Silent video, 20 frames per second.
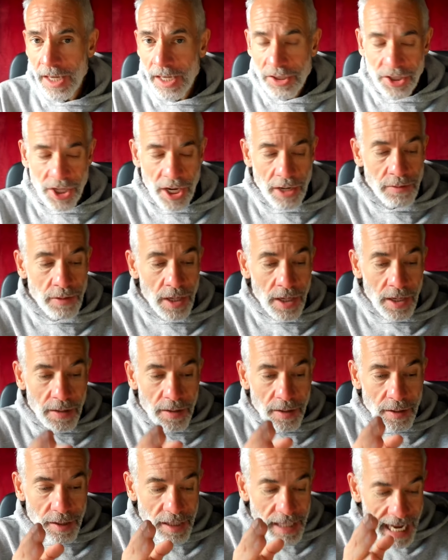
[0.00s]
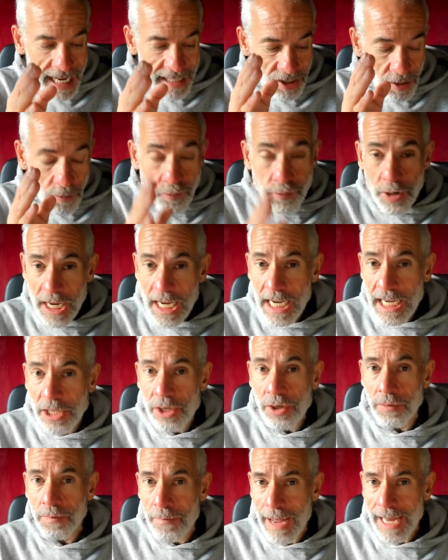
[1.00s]
So it's a really
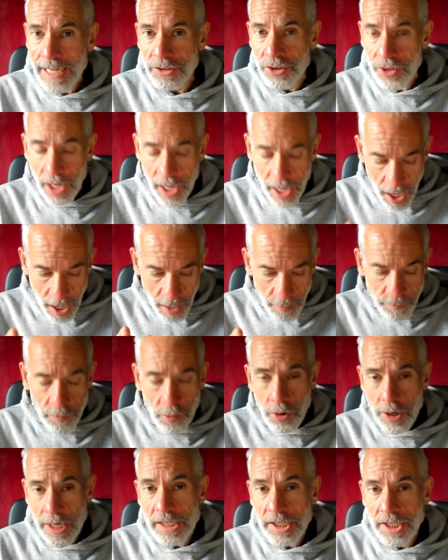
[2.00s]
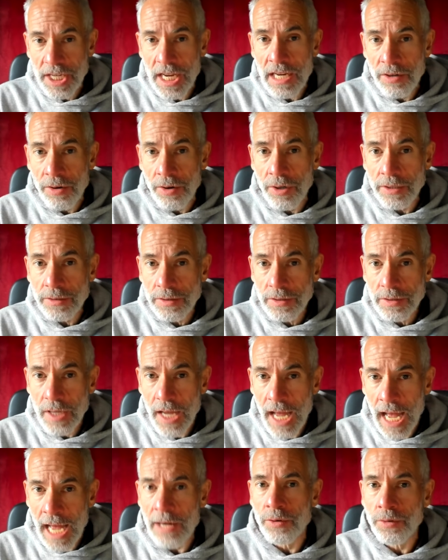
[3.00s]
good mantra avoid seed oils
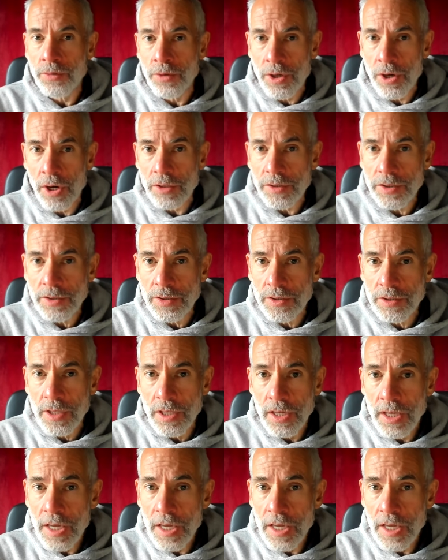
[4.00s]
at all costs